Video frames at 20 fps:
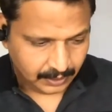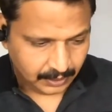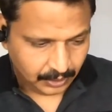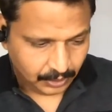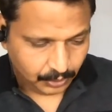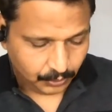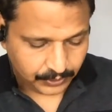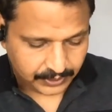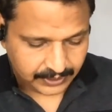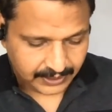
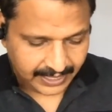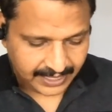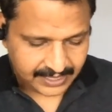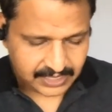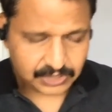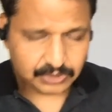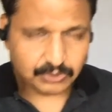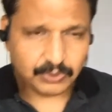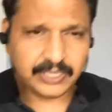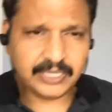Over the last
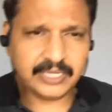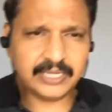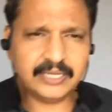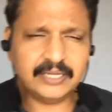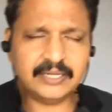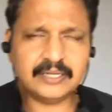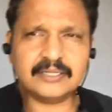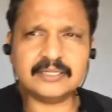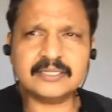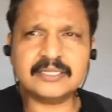20
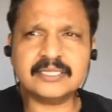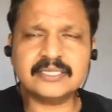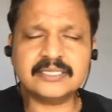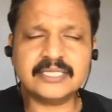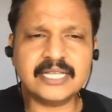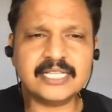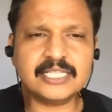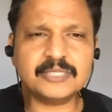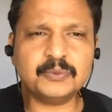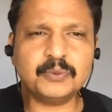years,
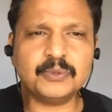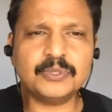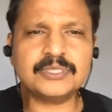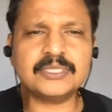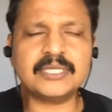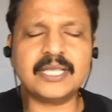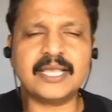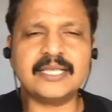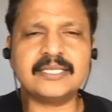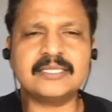Salesforce
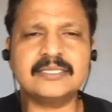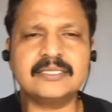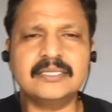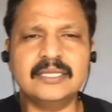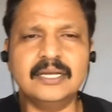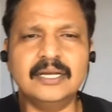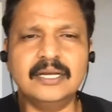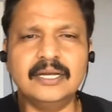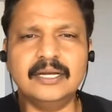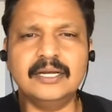has
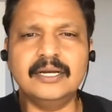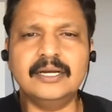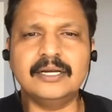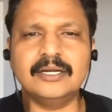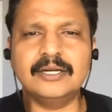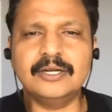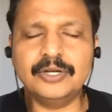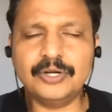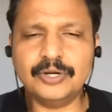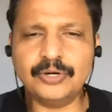
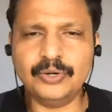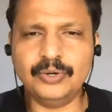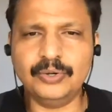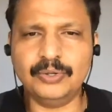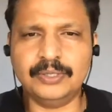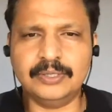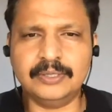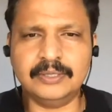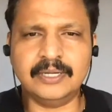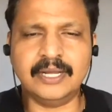
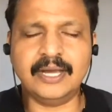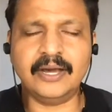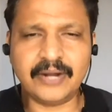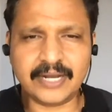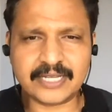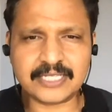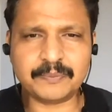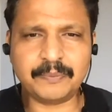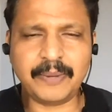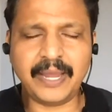grown or
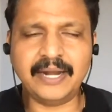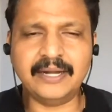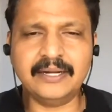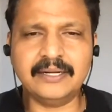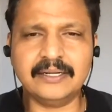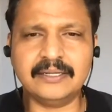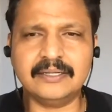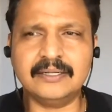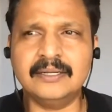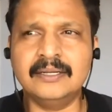
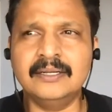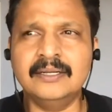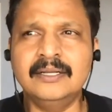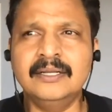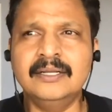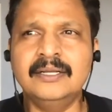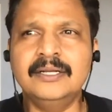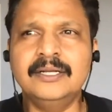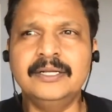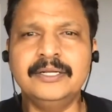expanded
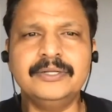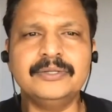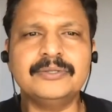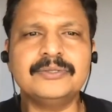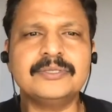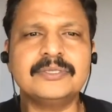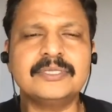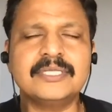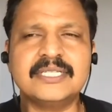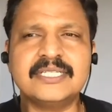into
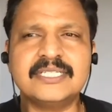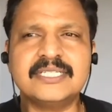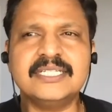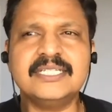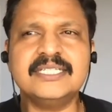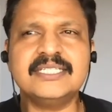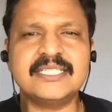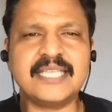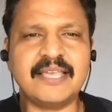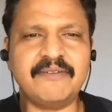
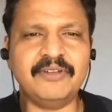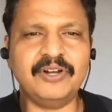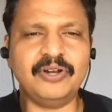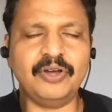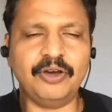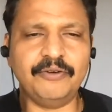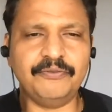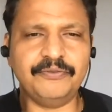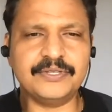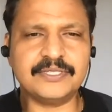67
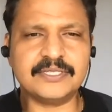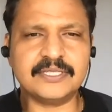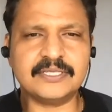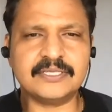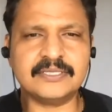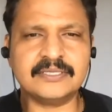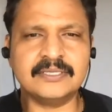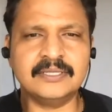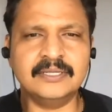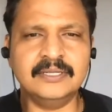
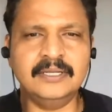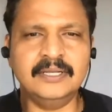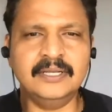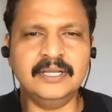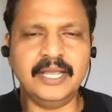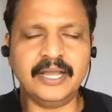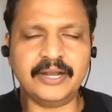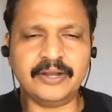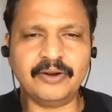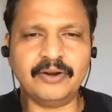offices
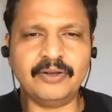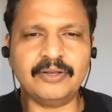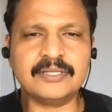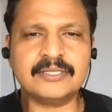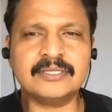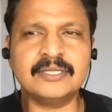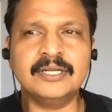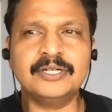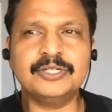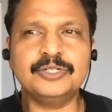
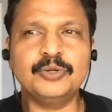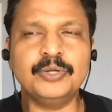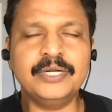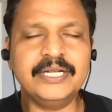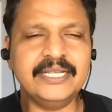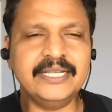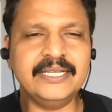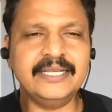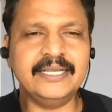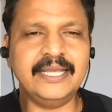across
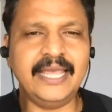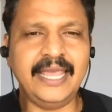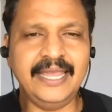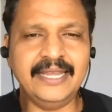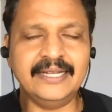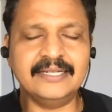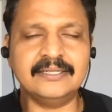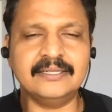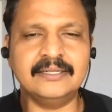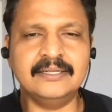
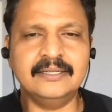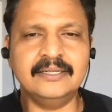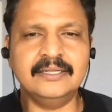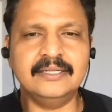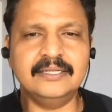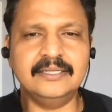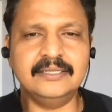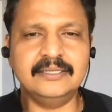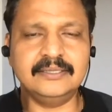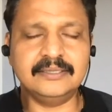28
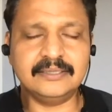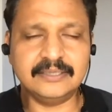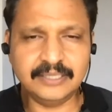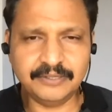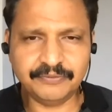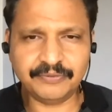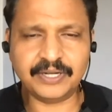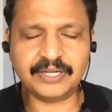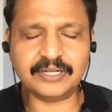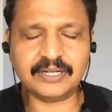
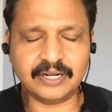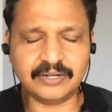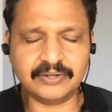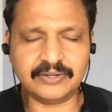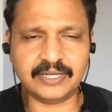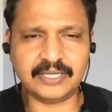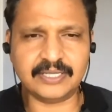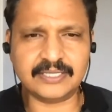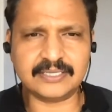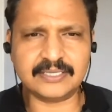different
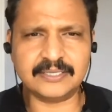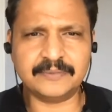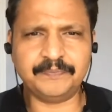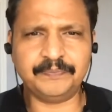countries.